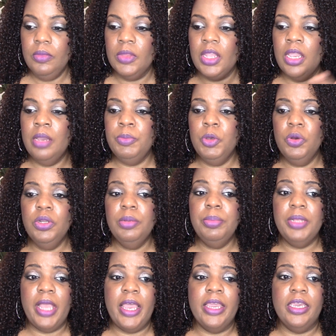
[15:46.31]
I am going to
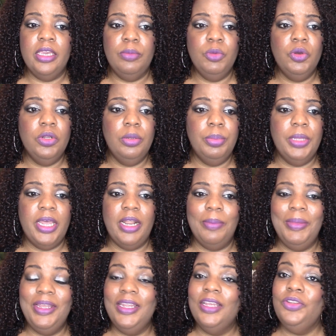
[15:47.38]
blot. I
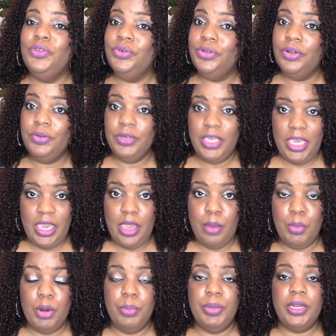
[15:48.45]
may not do it on
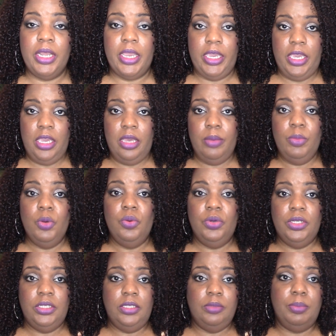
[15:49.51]
camera, but I am
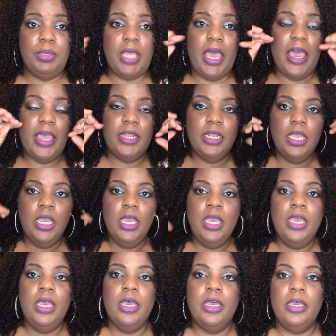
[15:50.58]
going to blot
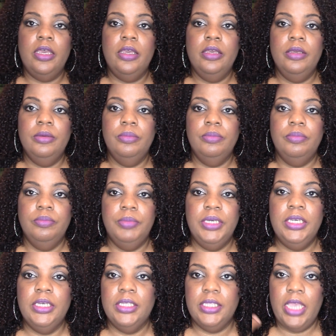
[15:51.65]

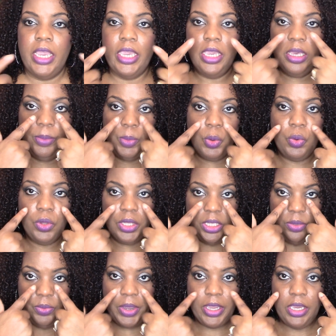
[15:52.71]
because I am
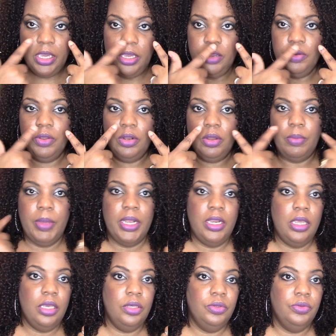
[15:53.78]
oily right here and on my
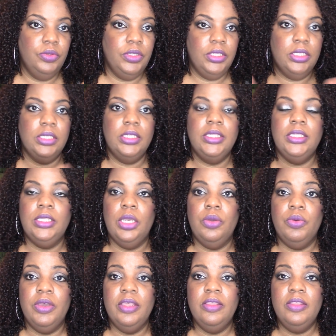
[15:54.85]
nose.
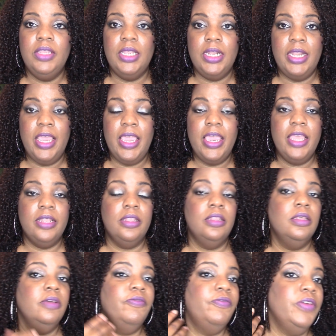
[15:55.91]
So other than that,
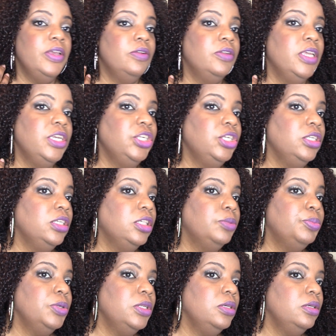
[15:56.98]
the foundation is
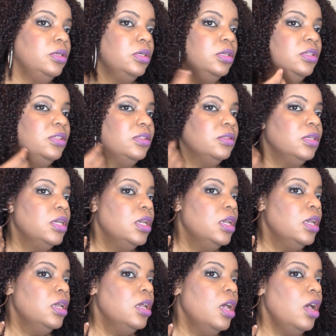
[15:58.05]
it's
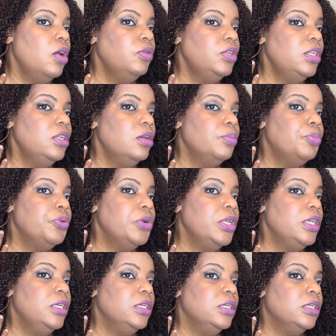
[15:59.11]
holding up pretty
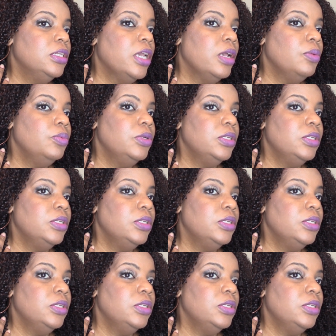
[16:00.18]
good, I would